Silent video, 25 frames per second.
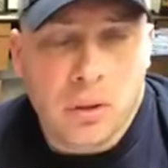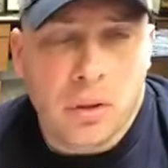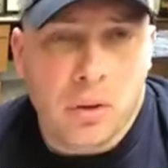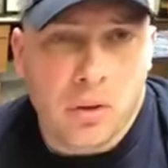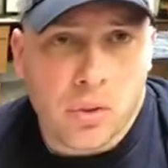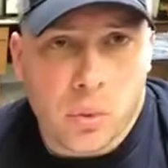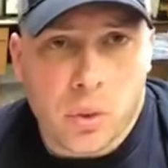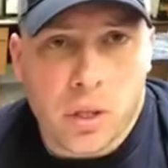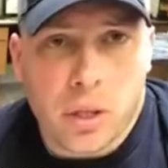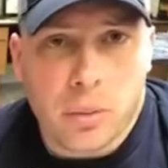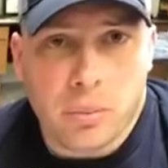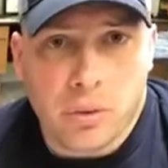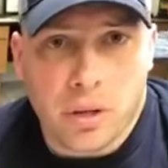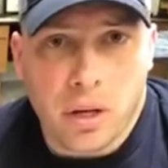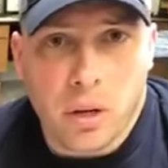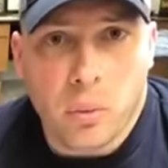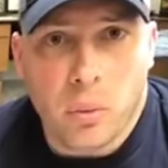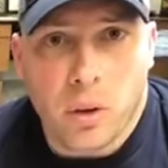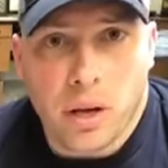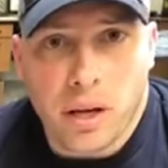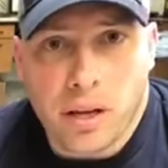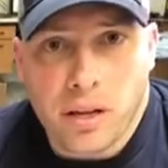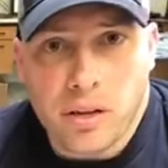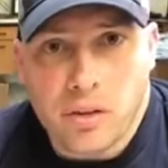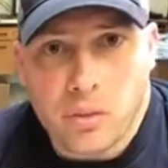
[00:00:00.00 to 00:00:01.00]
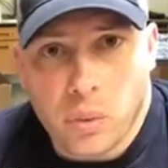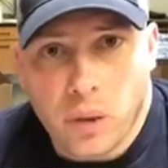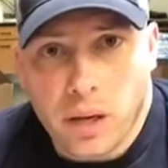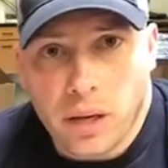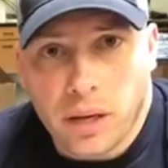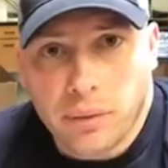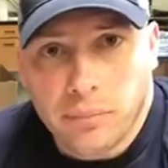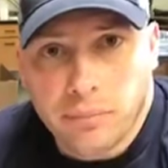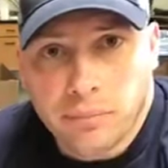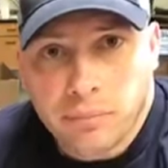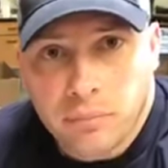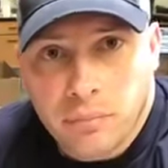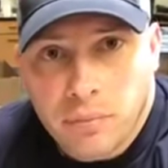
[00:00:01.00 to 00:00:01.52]
Those work pretty well as
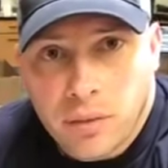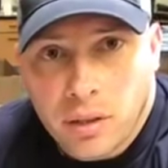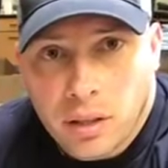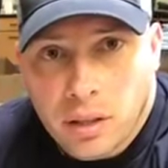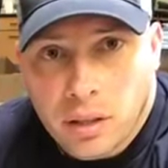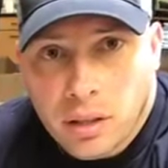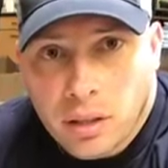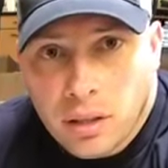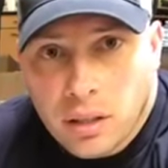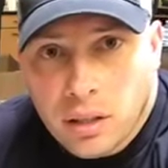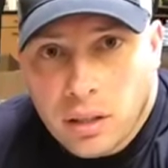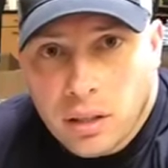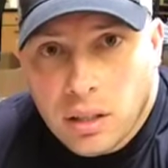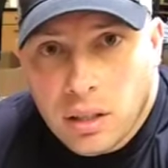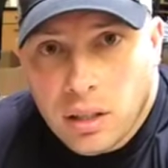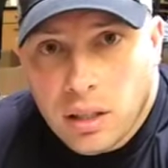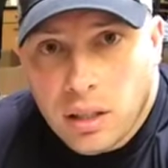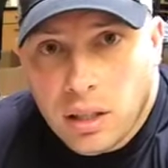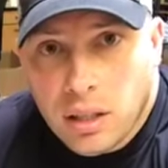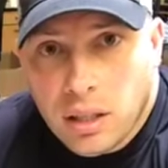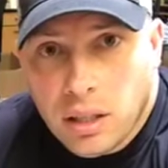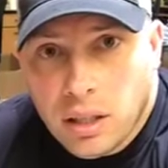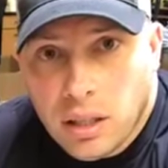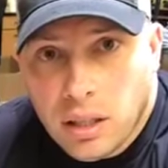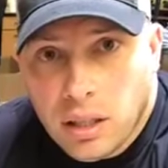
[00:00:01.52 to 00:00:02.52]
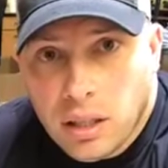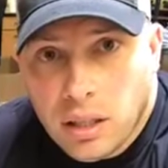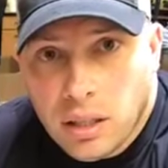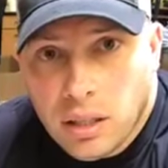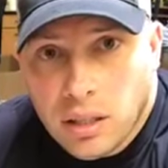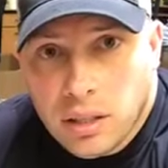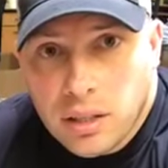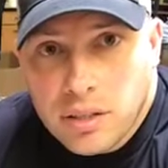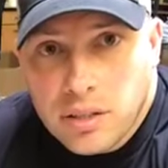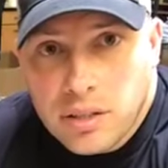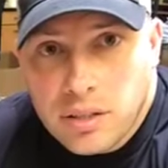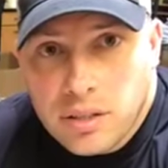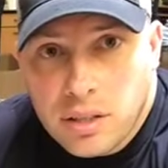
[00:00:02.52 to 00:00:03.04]
well.
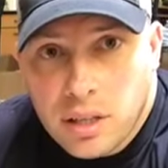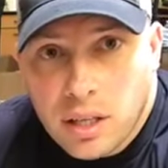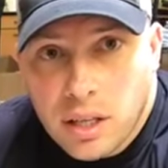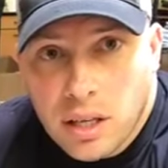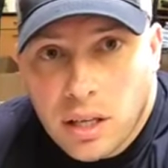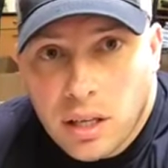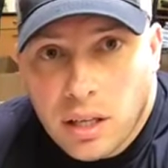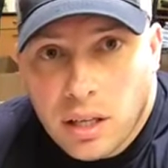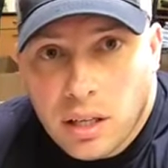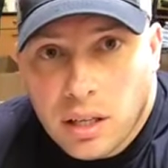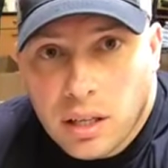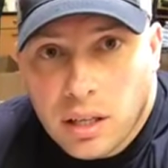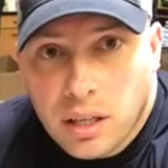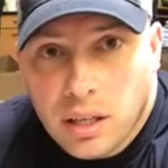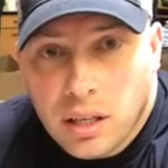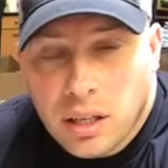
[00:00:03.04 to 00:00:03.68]
Let's see.